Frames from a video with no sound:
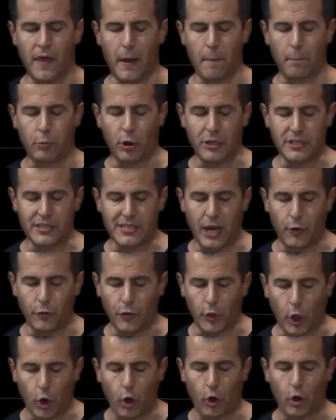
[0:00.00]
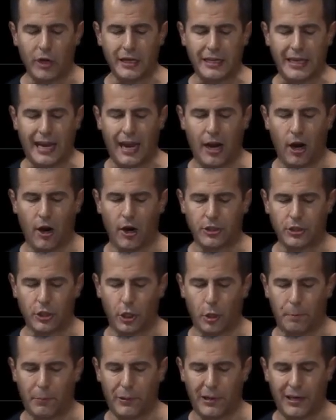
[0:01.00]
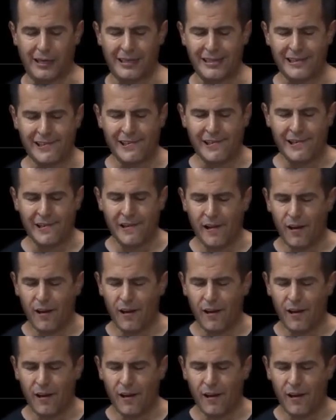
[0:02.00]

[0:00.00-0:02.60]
that prints out the current character but